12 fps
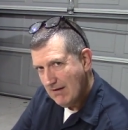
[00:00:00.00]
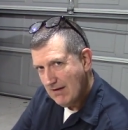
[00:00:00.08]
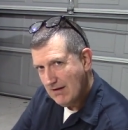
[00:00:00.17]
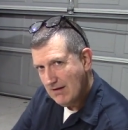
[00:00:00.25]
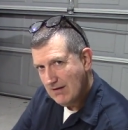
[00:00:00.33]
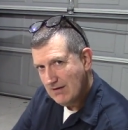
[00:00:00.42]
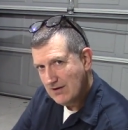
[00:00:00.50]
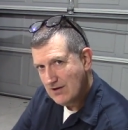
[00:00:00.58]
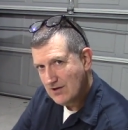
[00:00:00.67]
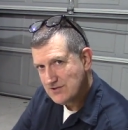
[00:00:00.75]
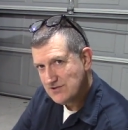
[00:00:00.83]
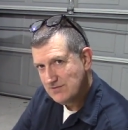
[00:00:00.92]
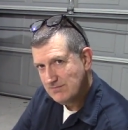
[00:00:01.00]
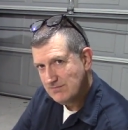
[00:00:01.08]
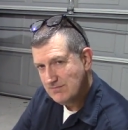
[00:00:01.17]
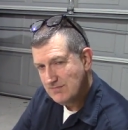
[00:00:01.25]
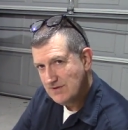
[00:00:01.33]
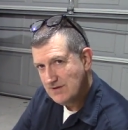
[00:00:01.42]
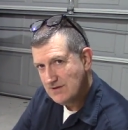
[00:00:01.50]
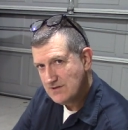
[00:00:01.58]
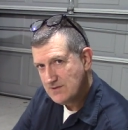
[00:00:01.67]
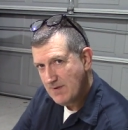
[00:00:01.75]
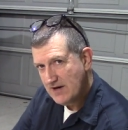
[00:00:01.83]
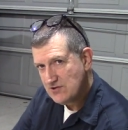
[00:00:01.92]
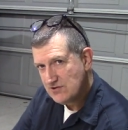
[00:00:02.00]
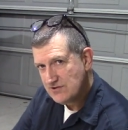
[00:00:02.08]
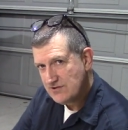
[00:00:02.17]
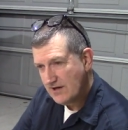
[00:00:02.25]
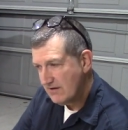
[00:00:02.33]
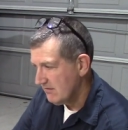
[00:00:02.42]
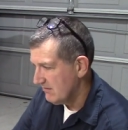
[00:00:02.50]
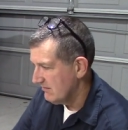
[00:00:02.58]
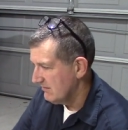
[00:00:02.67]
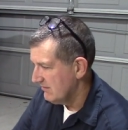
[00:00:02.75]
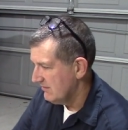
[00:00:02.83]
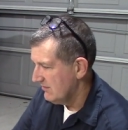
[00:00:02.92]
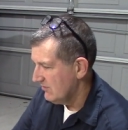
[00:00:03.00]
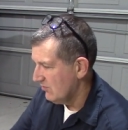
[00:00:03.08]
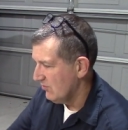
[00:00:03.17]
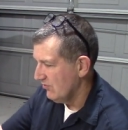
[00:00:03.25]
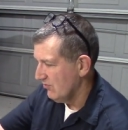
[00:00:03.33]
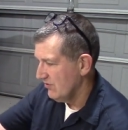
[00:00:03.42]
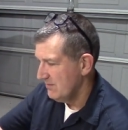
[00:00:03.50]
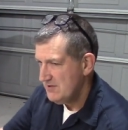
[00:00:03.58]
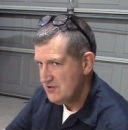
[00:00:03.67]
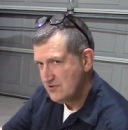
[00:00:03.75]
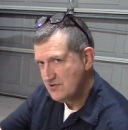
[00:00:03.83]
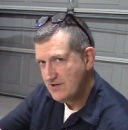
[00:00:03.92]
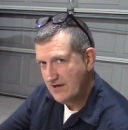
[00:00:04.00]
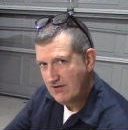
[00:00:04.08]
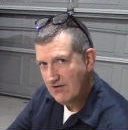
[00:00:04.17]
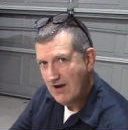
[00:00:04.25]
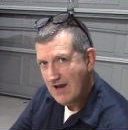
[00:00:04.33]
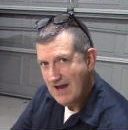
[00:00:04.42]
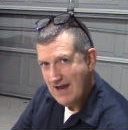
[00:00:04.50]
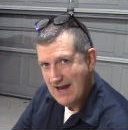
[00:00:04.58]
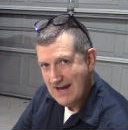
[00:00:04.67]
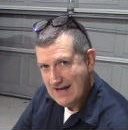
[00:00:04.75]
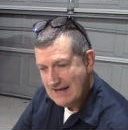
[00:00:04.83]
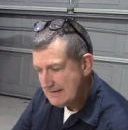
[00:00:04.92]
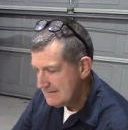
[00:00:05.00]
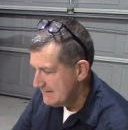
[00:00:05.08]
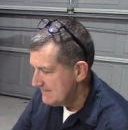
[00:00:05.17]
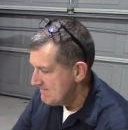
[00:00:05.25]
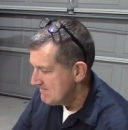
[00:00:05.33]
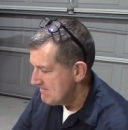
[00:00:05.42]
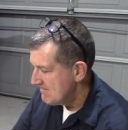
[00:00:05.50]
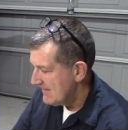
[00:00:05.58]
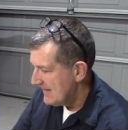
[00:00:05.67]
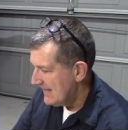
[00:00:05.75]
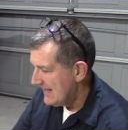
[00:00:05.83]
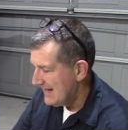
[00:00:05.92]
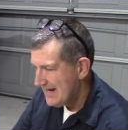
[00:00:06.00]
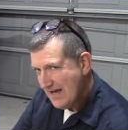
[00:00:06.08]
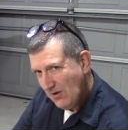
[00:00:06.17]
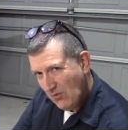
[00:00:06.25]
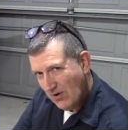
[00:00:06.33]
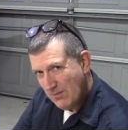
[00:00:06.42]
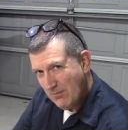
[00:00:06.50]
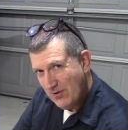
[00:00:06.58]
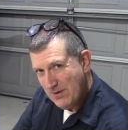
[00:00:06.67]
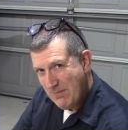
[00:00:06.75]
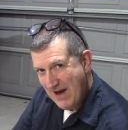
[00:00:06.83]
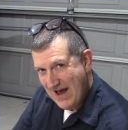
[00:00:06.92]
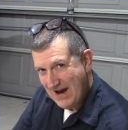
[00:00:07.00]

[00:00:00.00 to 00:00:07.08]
uh, a custom inspection sticker or, or emission sticker. And I kind of want to put it